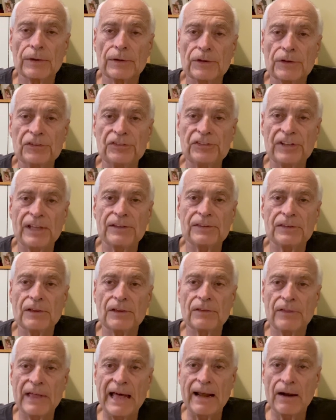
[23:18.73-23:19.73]
set
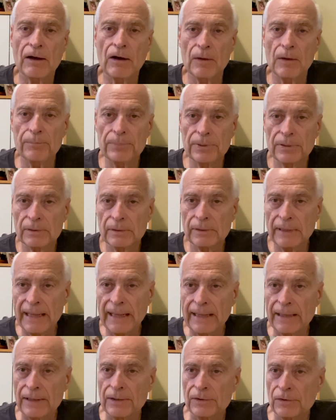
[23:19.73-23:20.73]
that up
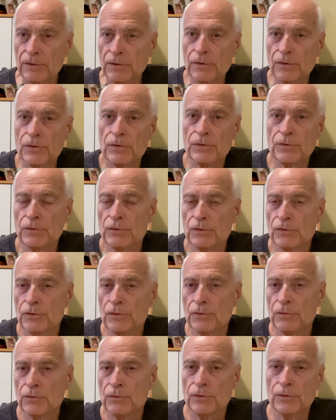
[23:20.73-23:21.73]
and
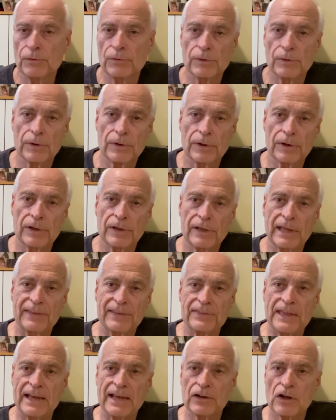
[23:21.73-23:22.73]

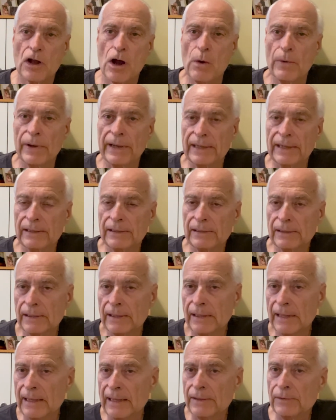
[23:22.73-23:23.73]
get that going,
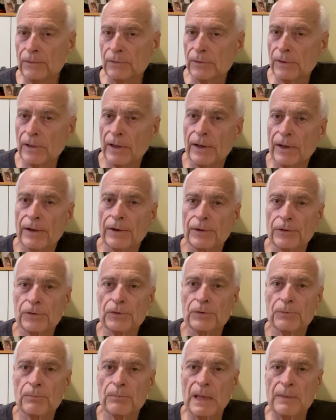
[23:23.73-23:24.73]
and
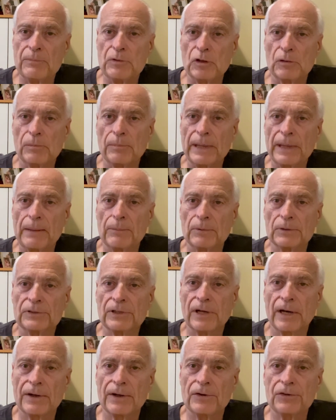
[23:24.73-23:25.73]
maybe you'll be able
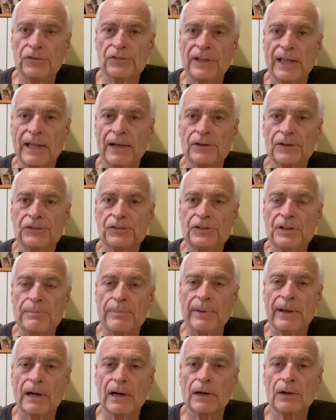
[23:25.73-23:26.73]
to understand and see
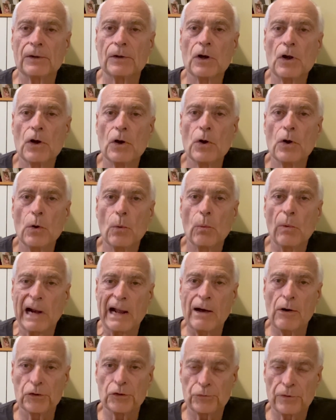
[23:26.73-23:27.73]
better what
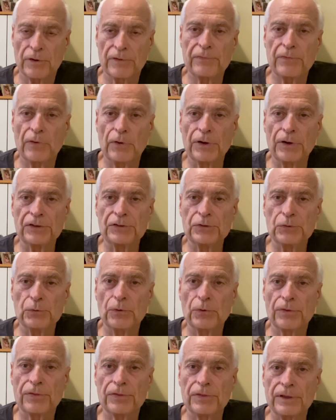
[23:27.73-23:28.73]
I was referring to
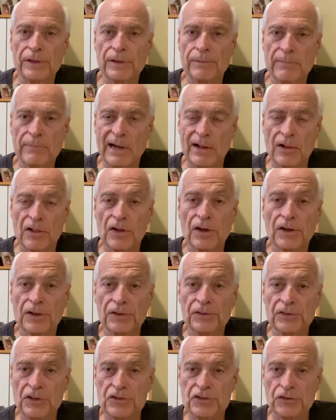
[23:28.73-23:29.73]
with the medical
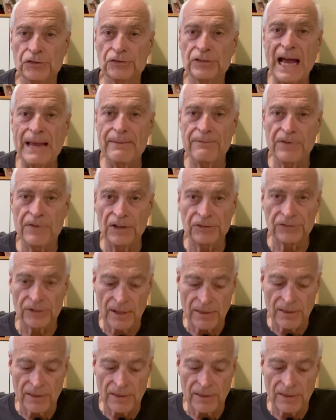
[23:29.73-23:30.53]
conditions I'm facing.